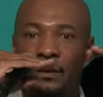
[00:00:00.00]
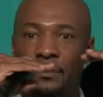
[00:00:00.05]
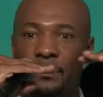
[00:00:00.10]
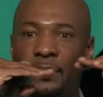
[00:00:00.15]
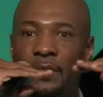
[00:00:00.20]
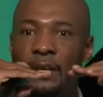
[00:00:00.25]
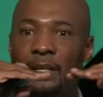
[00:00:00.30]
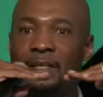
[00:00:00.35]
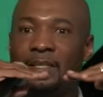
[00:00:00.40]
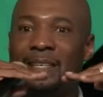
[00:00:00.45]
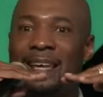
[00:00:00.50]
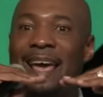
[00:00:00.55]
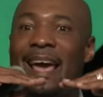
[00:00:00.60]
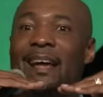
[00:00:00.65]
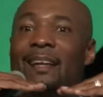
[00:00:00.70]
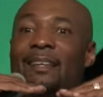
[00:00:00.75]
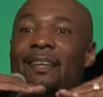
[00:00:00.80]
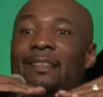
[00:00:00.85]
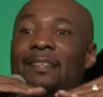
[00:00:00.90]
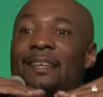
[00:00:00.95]
the
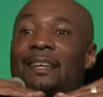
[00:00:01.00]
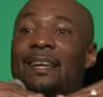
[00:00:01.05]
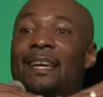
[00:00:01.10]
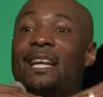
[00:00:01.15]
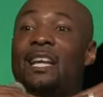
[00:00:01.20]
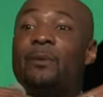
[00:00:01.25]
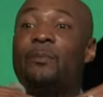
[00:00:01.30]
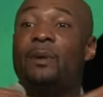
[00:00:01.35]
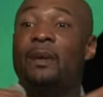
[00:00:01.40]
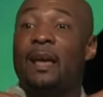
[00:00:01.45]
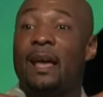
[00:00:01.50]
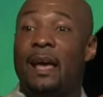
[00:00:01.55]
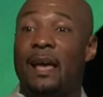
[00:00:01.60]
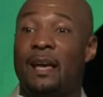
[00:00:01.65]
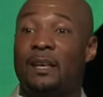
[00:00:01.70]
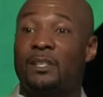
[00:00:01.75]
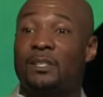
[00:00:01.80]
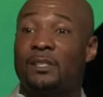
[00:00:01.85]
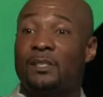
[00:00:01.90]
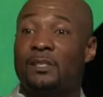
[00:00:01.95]
attack that the enemy
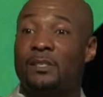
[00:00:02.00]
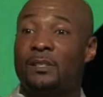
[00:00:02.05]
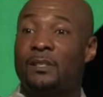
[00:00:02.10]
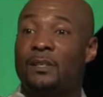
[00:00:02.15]
has